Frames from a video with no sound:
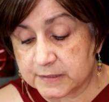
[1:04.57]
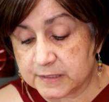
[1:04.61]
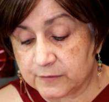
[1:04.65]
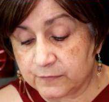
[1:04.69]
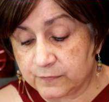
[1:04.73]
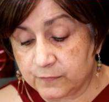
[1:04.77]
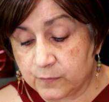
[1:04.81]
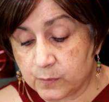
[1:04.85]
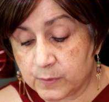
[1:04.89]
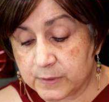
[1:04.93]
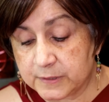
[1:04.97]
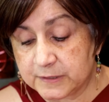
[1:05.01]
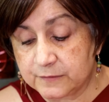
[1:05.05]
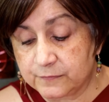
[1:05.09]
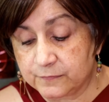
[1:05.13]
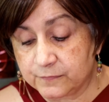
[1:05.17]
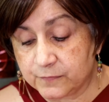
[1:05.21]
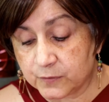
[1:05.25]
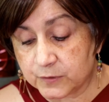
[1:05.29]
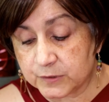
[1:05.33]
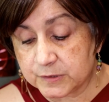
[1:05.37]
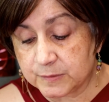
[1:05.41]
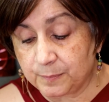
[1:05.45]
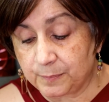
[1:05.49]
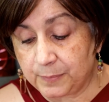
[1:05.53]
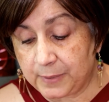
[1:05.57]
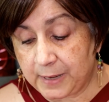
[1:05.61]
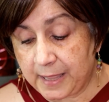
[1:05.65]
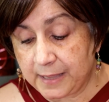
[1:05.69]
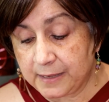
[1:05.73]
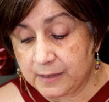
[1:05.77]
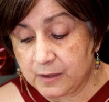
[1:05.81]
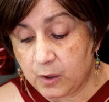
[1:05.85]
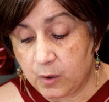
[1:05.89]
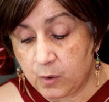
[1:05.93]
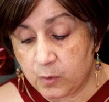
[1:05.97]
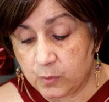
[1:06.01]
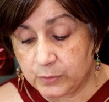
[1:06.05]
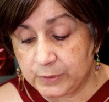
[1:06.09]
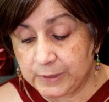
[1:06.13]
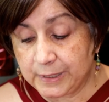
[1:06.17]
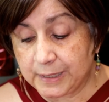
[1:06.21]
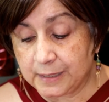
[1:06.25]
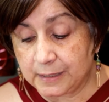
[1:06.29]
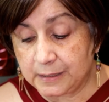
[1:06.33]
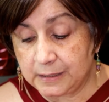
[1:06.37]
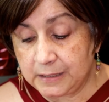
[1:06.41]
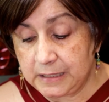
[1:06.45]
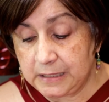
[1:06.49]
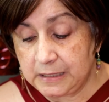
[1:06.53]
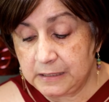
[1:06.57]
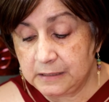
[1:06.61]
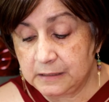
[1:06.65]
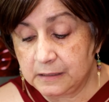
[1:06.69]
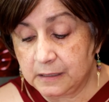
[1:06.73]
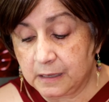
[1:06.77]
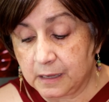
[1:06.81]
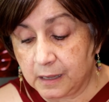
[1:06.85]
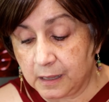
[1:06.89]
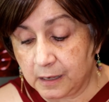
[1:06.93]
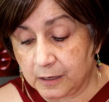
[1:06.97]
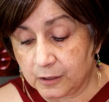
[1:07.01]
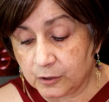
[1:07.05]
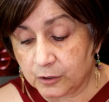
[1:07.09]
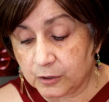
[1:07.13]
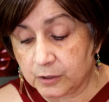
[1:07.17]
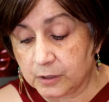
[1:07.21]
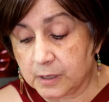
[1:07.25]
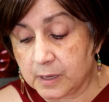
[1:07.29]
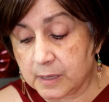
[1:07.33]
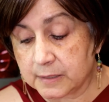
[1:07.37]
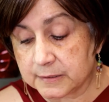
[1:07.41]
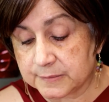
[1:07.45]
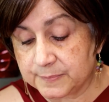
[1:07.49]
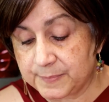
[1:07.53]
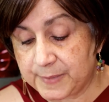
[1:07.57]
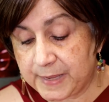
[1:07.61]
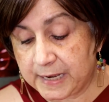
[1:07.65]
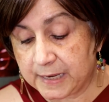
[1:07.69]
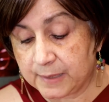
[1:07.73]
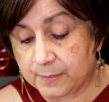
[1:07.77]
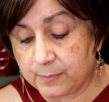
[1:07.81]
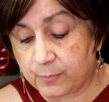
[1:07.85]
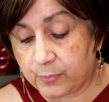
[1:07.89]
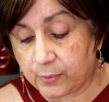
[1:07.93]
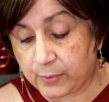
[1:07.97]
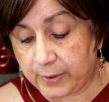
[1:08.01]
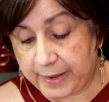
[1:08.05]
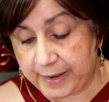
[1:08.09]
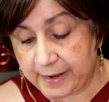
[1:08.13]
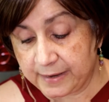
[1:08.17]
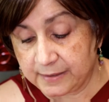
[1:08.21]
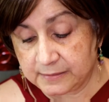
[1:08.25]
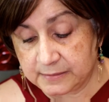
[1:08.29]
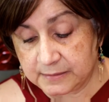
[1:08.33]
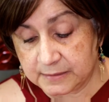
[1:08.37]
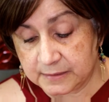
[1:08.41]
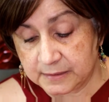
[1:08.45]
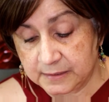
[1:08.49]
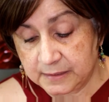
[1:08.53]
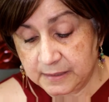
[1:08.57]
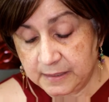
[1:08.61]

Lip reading: Sephora's first black-owned clean color cosmetic brand.